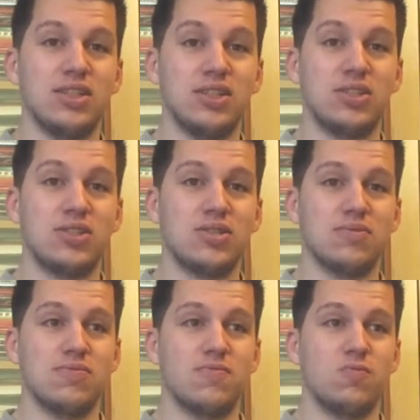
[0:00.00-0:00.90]
It's
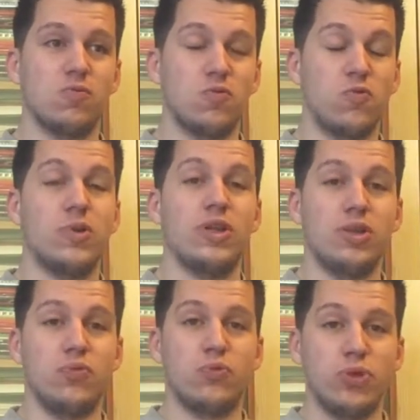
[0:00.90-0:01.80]

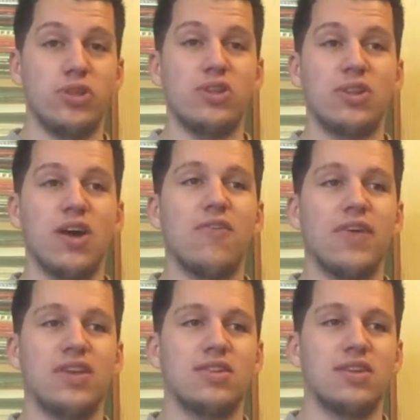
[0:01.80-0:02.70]
really really tough
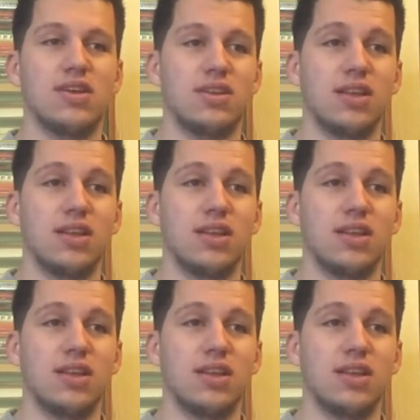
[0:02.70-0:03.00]
exercise.